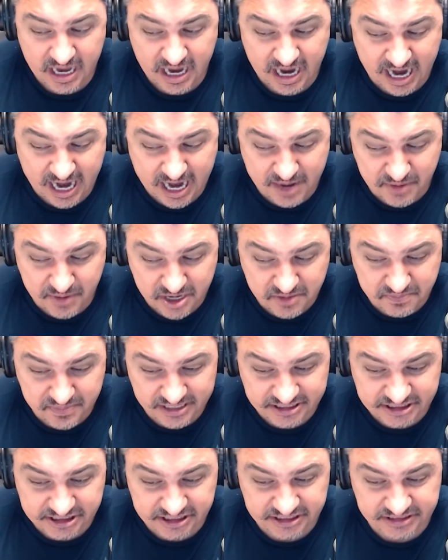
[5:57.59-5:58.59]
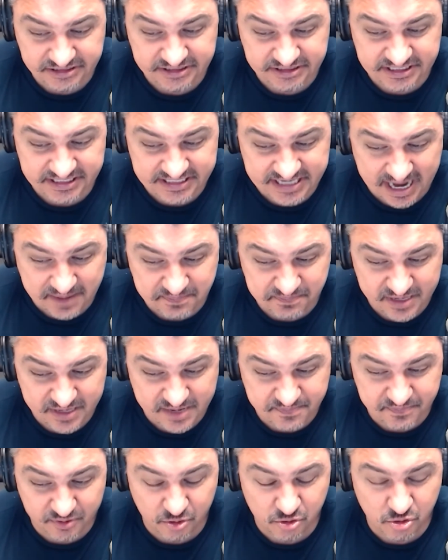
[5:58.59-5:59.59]
I am on a mission to get
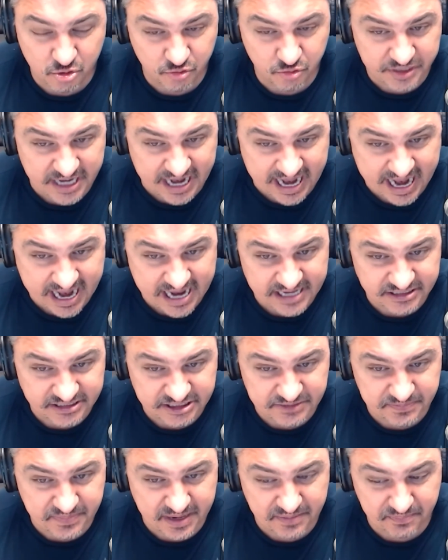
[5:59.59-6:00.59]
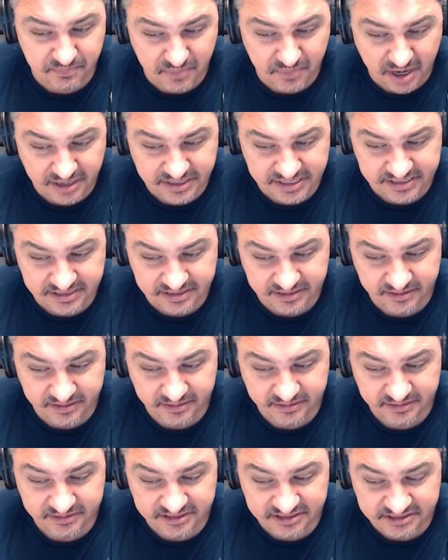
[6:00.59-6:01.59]
people who can spend money
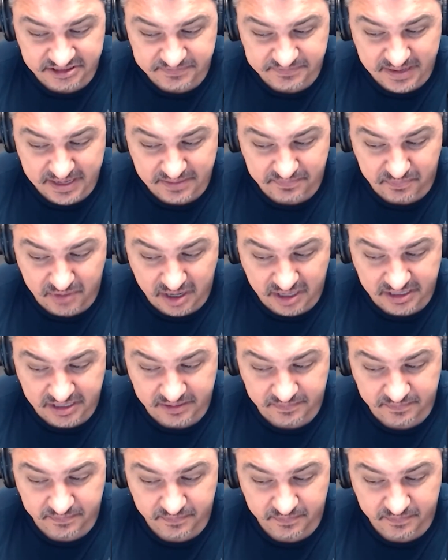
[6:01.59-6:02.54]
to spend money